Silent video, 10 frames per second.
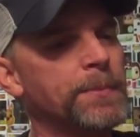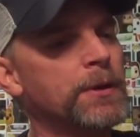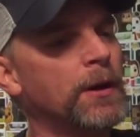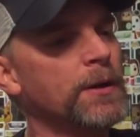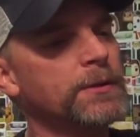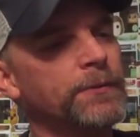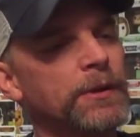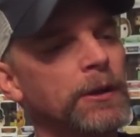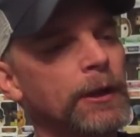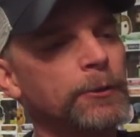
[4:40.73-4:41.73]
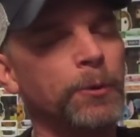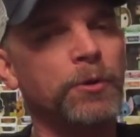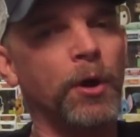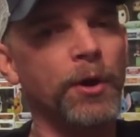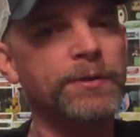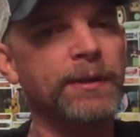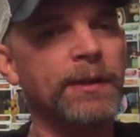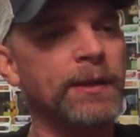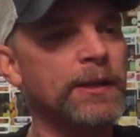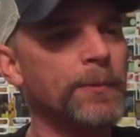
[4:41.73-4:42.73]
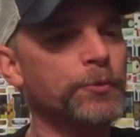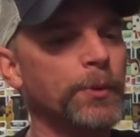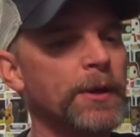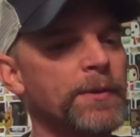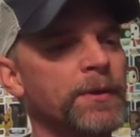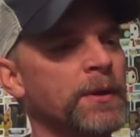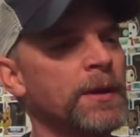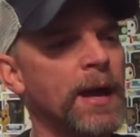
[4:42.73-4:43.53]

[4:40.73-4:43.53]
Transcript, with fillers: and because of the collectible cards that it comes with.